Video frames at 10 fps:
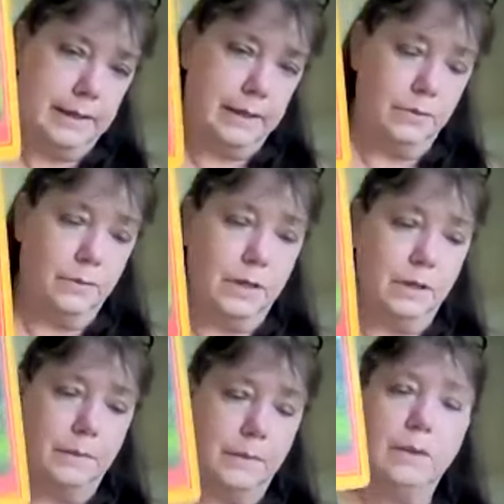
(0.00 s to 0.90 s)
You're
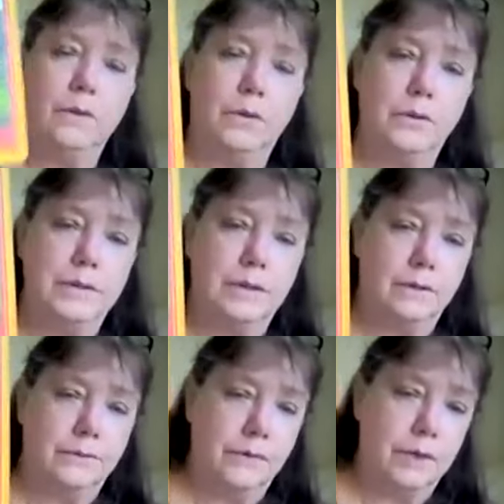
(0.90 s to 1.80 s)
using
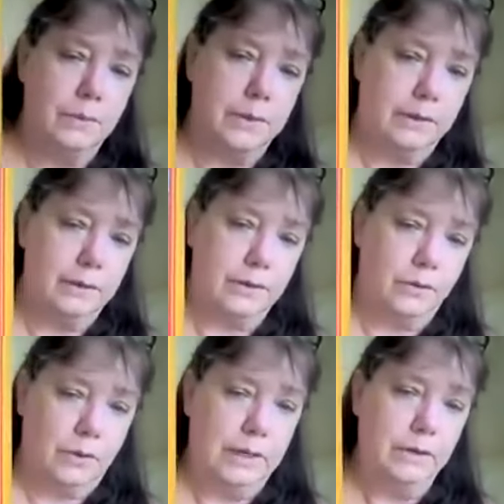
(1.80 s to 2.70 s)
your free will and
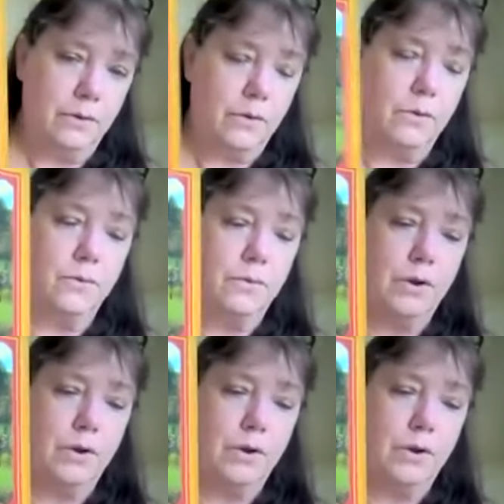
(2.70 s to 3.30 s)
you're in your own